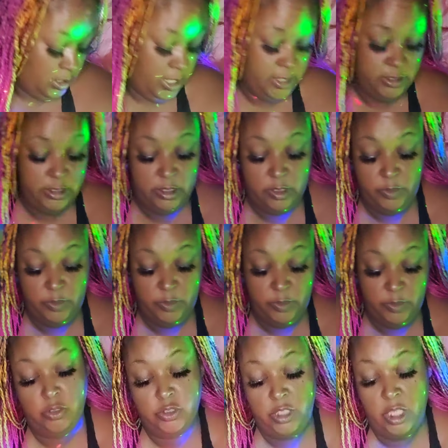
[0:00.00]
They okay? Ten of
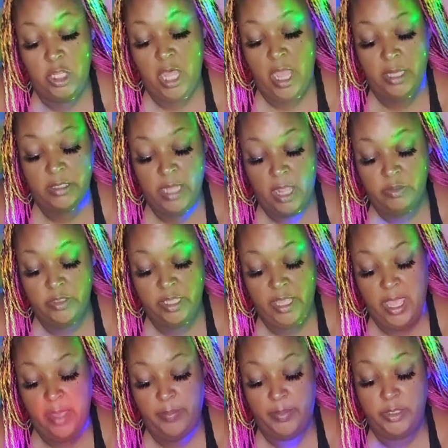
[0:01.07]
Pentacles. They locked out their
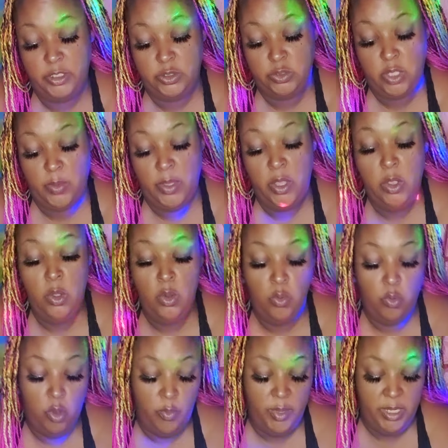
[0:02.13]
happiness, so that
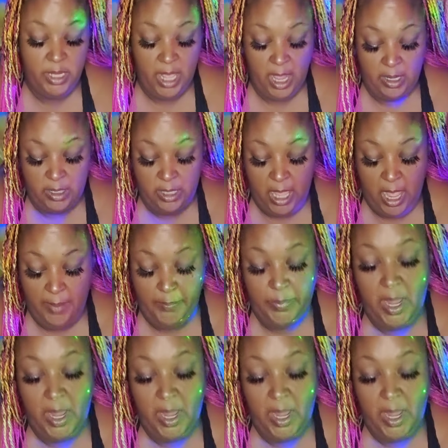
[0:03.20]
woman knock, lock,